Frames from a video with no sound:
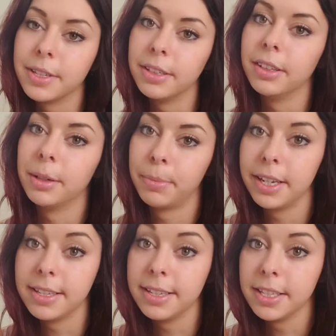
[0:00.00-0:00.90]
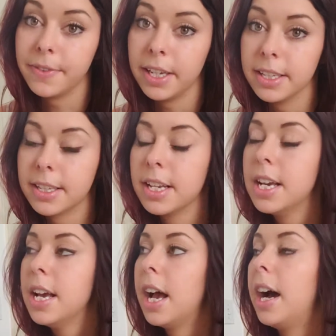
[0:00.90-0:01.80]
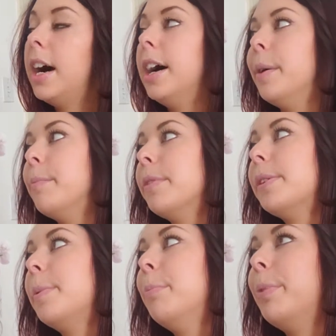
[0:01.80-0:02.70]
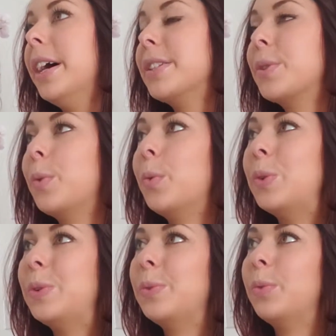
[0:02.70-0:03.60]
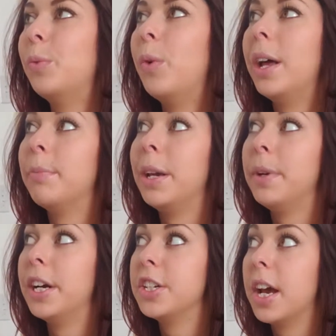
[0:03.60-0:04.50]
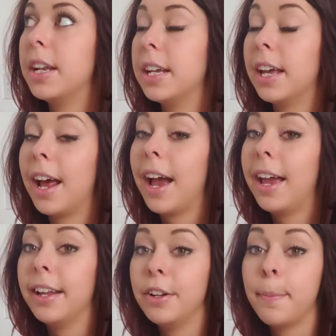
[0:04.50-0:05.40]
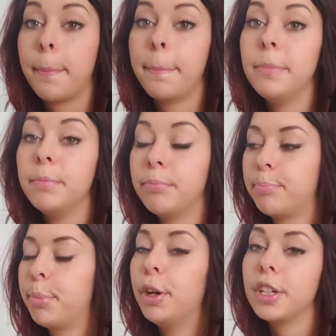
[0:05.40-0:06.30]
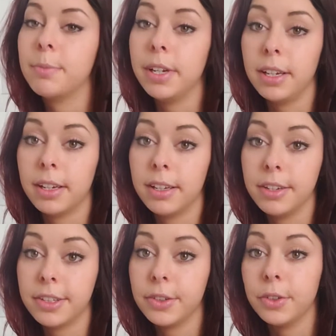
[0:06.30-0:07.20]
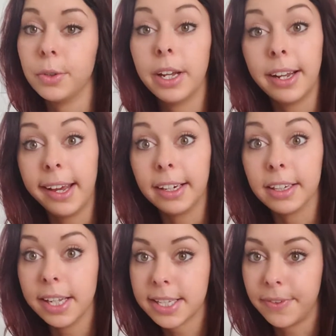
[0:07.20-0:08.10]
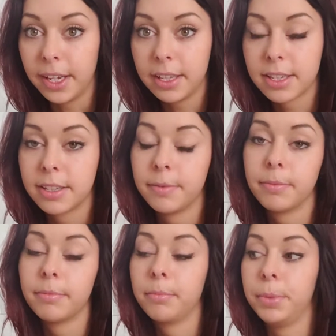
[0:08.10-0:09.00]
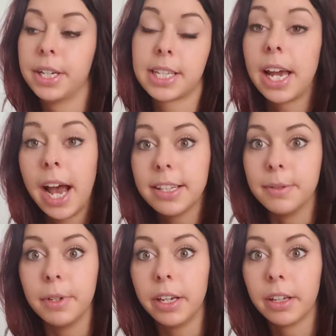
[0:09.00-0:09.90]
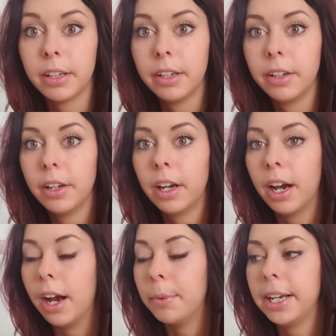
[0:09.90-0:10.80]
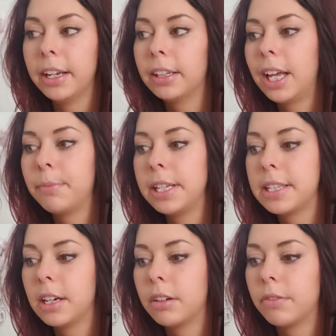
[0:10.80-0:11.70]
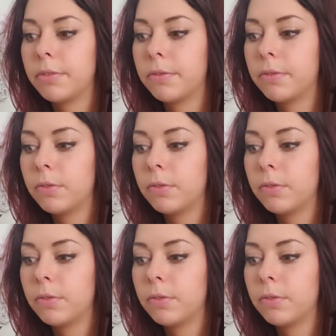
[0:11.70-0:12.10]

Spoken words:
still in a Pisces phase, but when my marriage ended, it pushed me into an Aries phase, because I had to be. I didn't let myself,